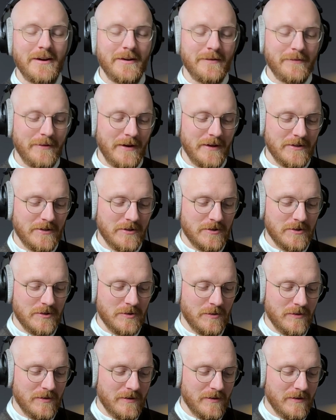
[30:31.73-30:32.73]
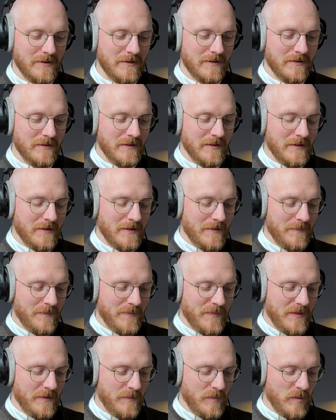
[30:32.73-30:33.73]
I just saw the
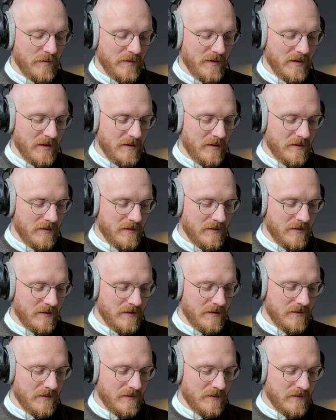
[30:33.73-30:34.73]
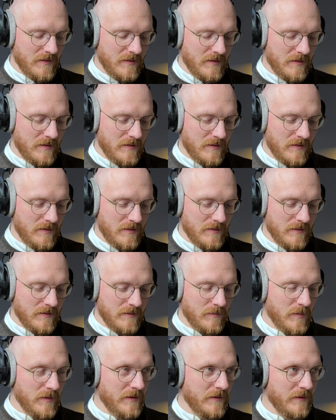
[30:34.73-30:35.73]
movie on
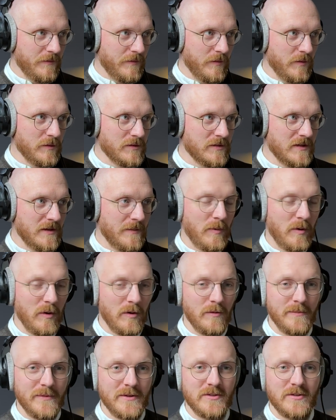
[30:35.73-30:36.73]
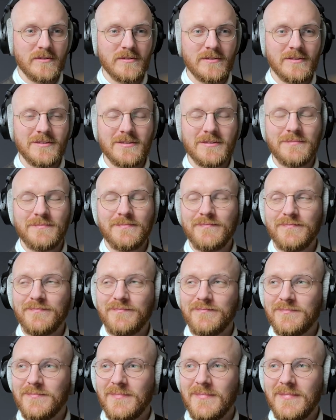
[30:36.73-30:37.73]
one of the first Apollo missions.
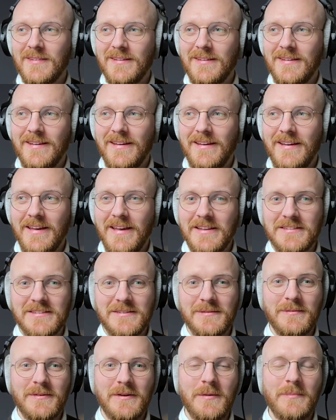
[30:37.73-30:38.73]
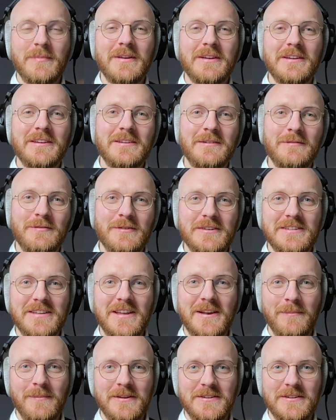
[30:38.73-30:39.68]
It's a completely different setup.